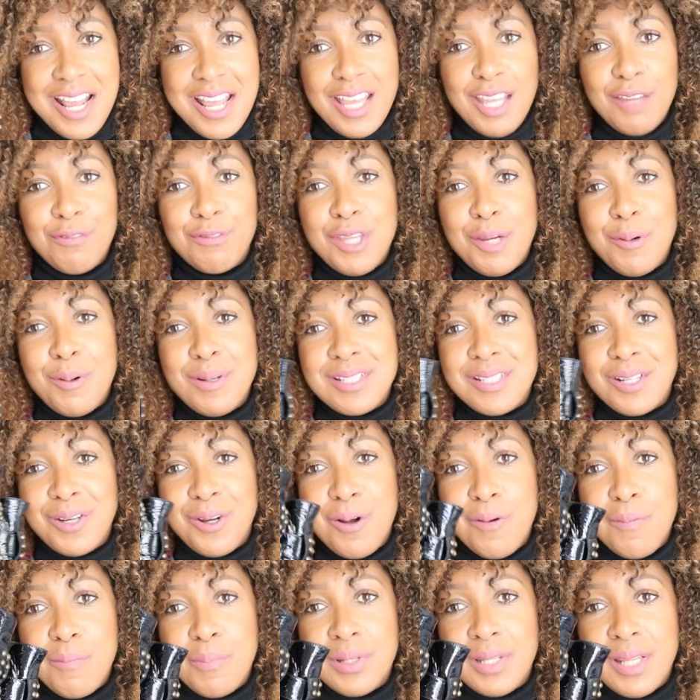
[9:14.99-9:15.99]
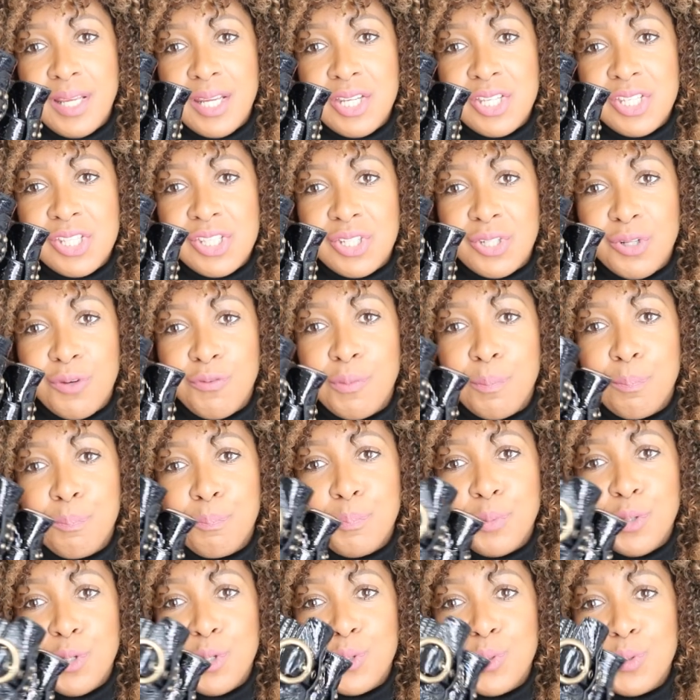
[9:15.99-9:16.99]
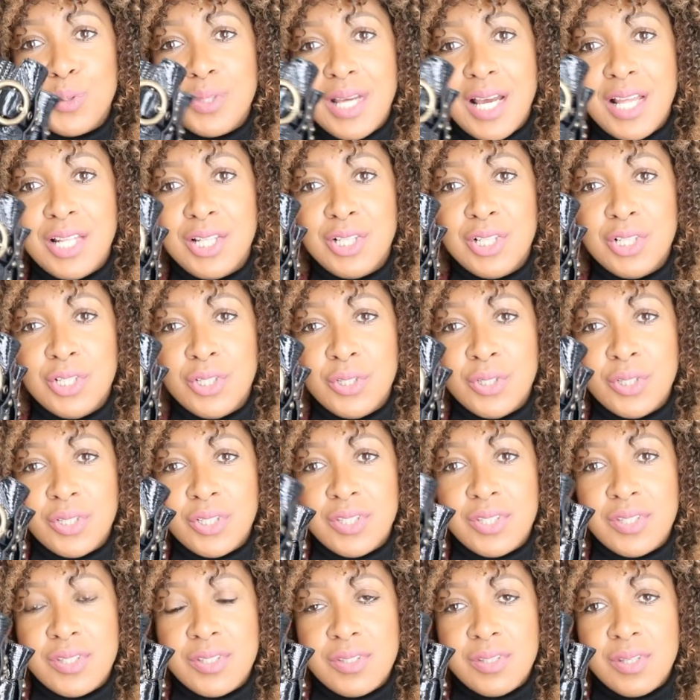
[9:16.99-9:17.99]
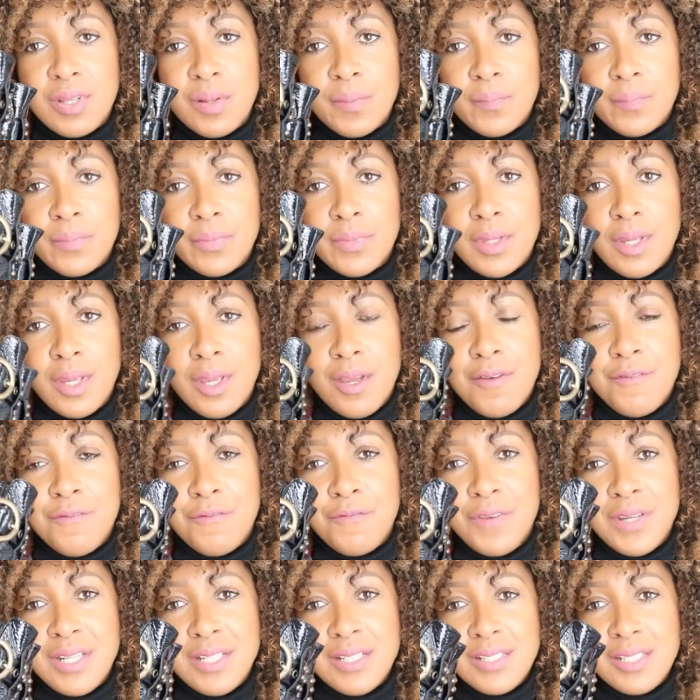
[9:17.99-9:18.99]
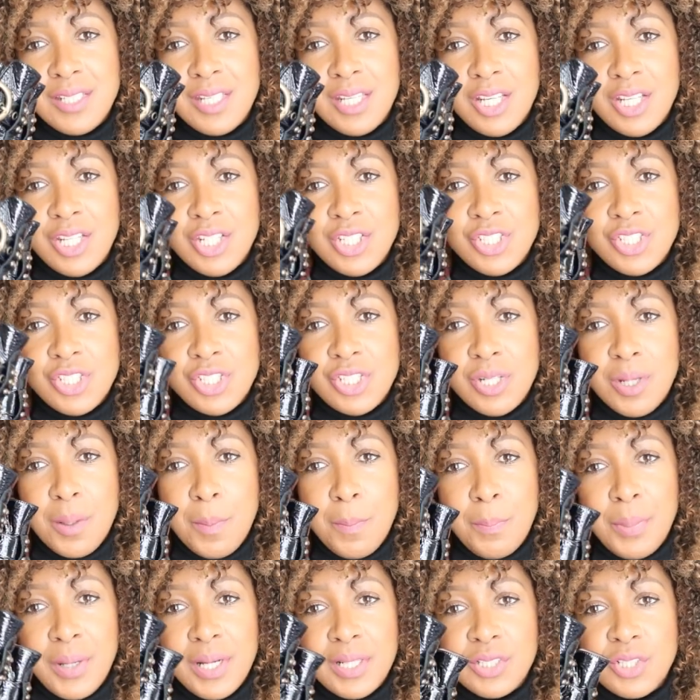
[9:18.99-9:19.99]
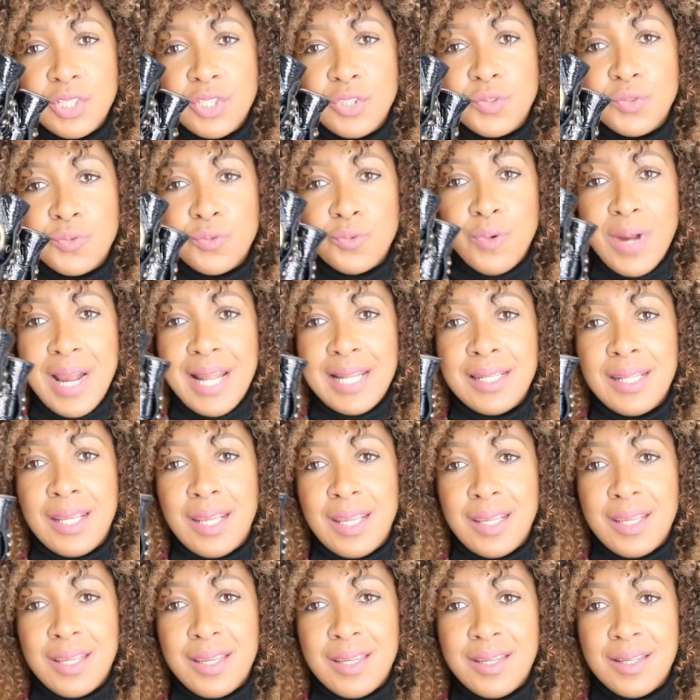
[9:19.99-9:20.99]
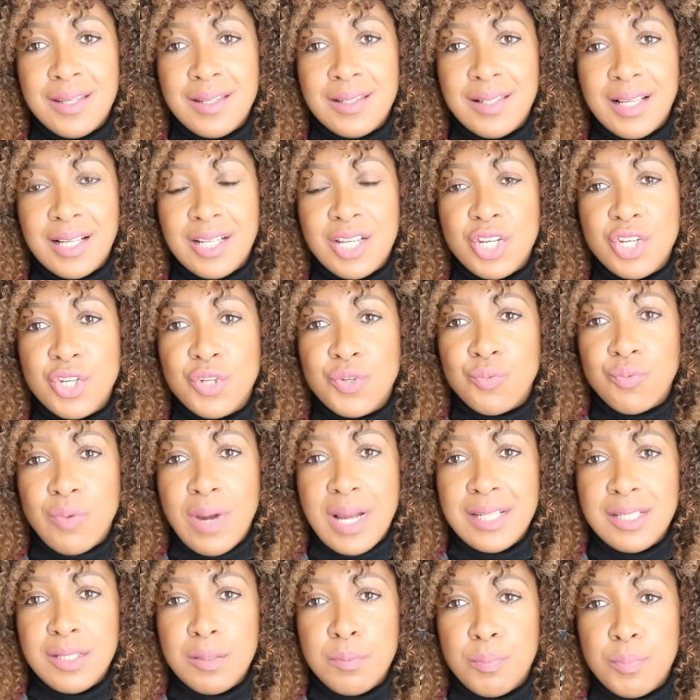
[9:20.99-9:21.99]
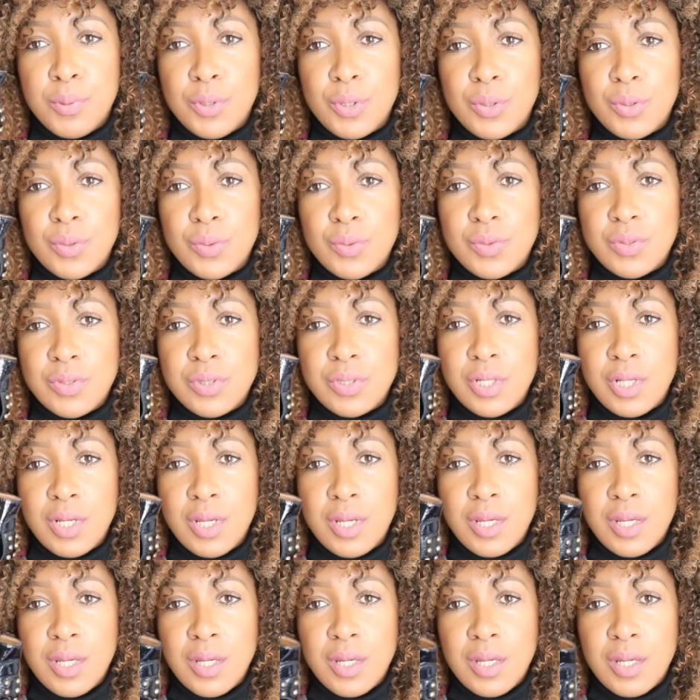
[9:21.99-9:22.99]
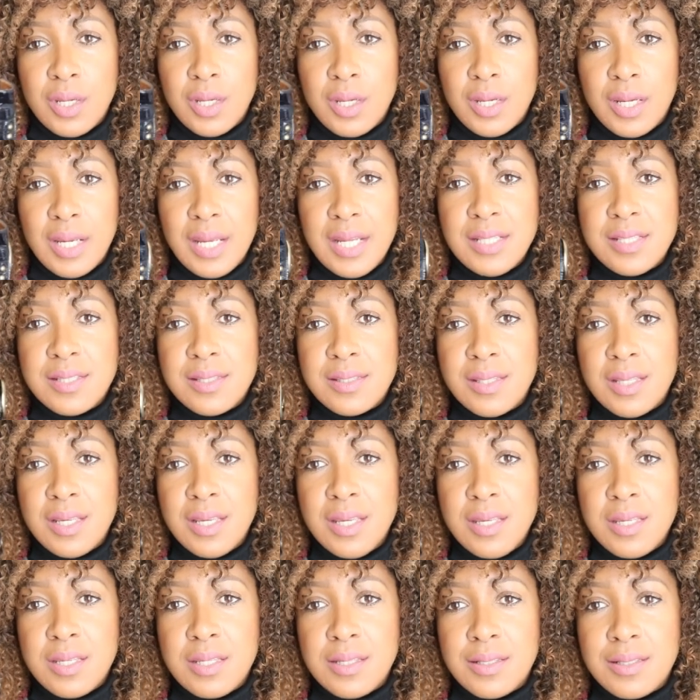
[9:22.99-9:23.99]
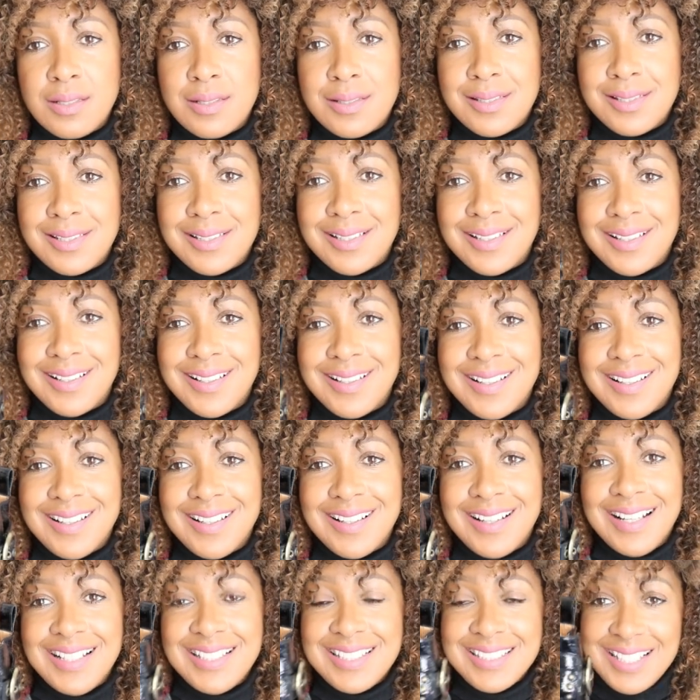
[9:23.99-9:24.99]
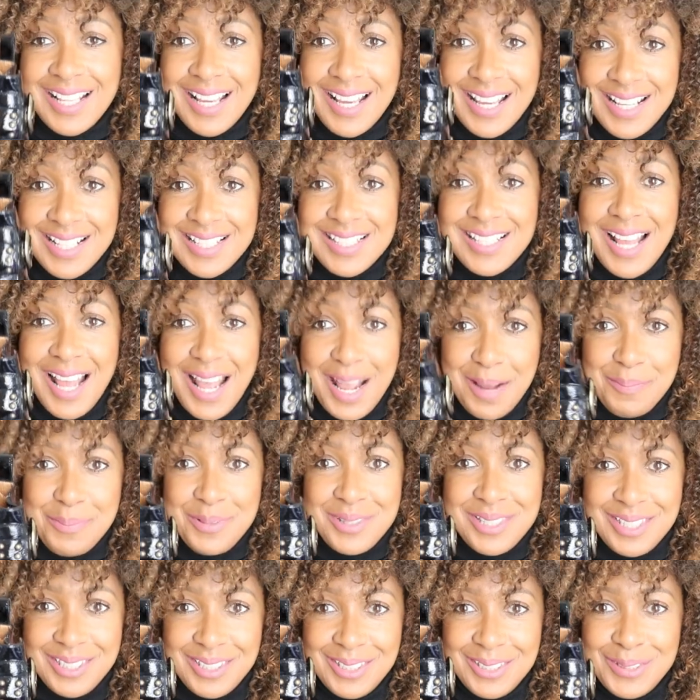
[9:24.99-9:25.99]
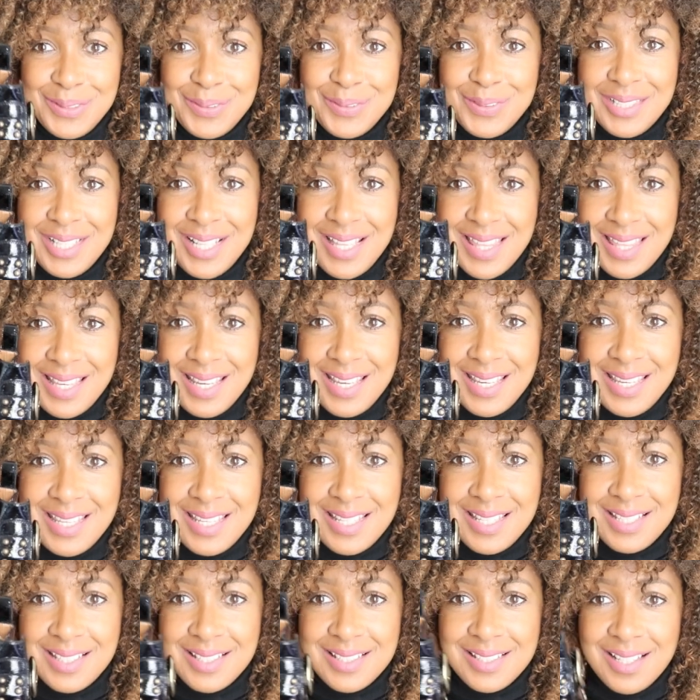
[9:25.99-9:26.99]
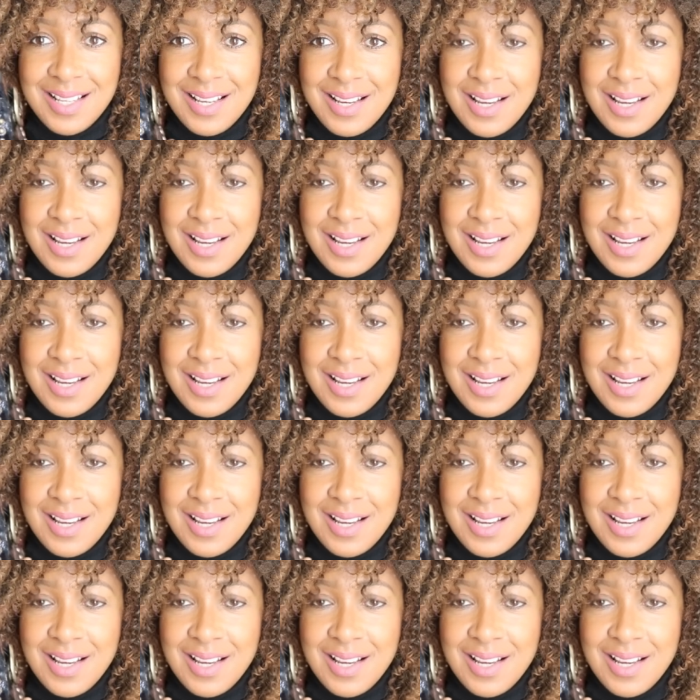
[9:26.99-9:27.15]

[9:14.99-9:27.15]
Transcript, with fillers: If there is a combination of a boot that looks vintage but granny, like a granny boot, it's these. It's, it's absolutely these.